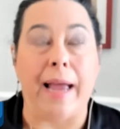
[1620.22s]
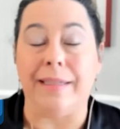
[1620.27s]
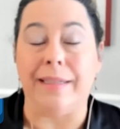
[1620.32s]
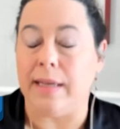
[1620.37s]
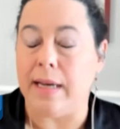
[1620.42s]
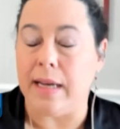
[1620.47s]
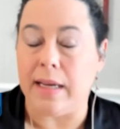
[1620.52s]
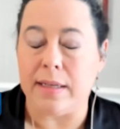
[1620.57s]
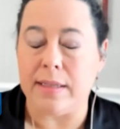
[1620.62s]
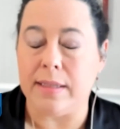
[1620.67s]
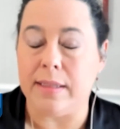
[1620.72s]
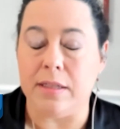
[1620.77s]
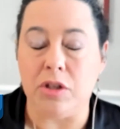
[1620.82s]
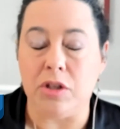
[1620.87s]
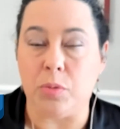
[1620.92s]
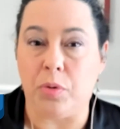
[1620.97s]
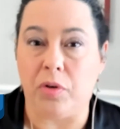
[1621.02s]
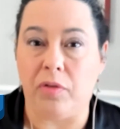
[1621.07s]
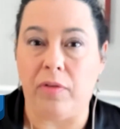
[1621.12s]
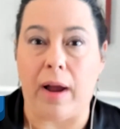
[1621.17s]
as an
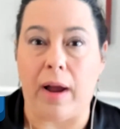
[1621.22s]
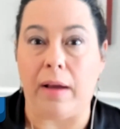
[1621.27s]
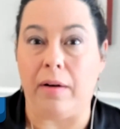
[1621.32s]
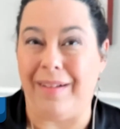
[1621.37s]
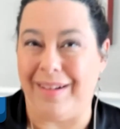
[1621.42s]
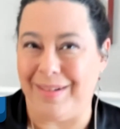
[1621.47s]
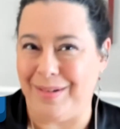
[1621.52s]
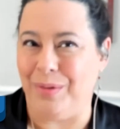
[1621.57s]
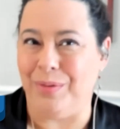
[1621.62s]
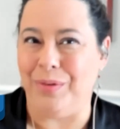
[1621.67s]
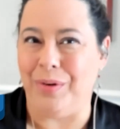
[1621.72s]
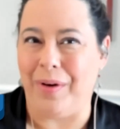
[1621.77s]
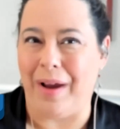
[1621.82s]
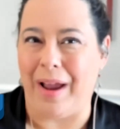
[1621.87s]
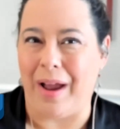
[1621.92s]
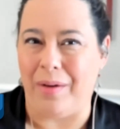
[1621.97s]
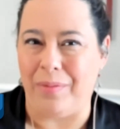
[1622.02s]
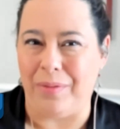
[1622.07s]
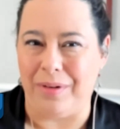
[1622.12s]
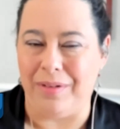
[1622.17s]
anesthesia provider, I don't know how
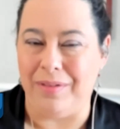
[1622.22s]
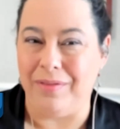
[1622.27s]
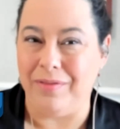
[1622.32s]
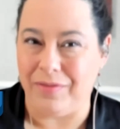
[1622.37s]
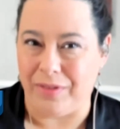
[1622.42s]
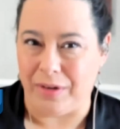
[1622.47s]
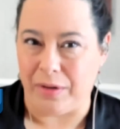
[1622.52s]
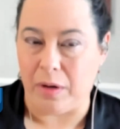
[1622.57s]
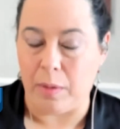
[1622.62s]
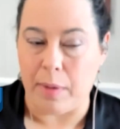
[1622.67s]
I would feel